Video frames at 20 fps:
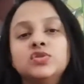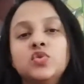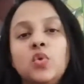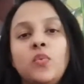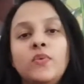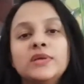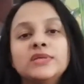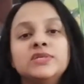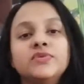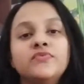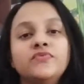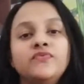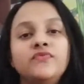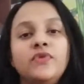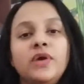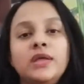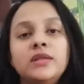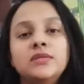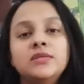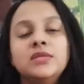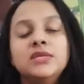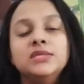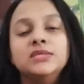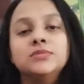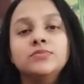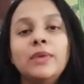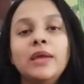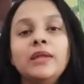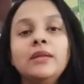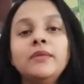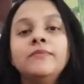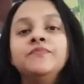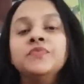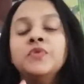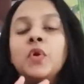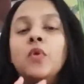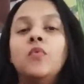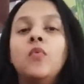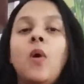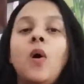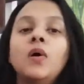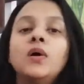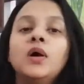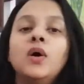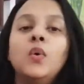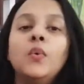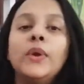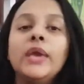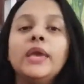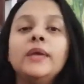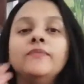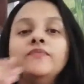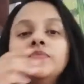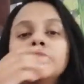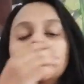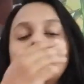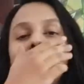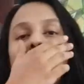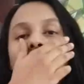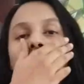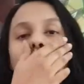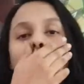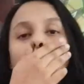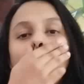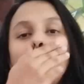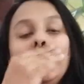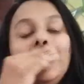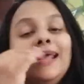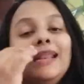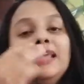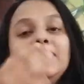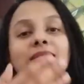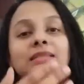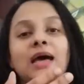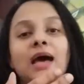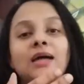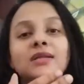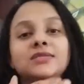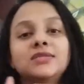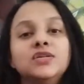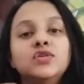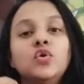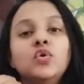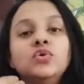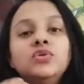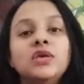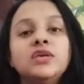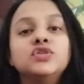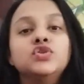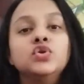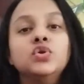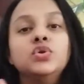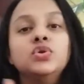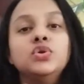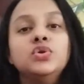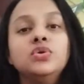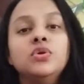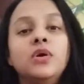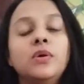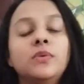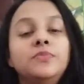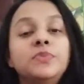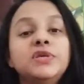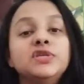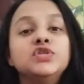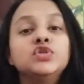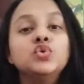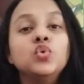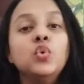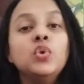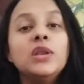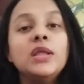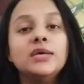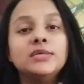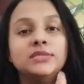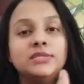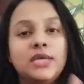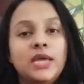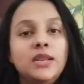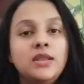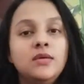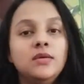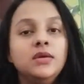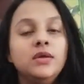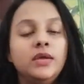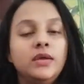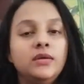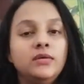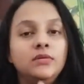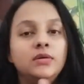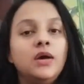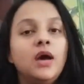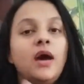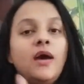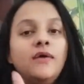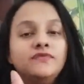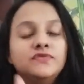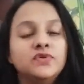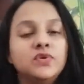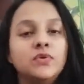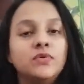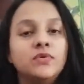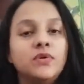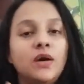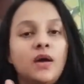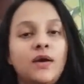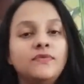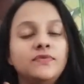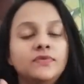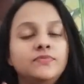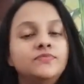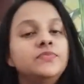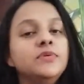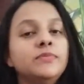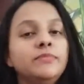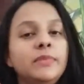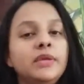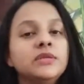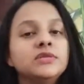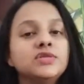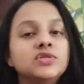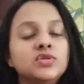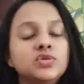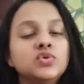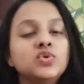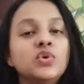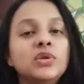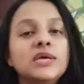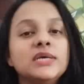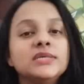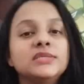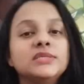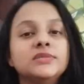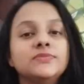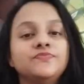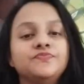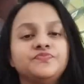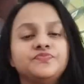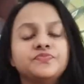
So when these men walk away, uh, hearing that you know they should uh, be shoeless any uh, after, after I mean shoeless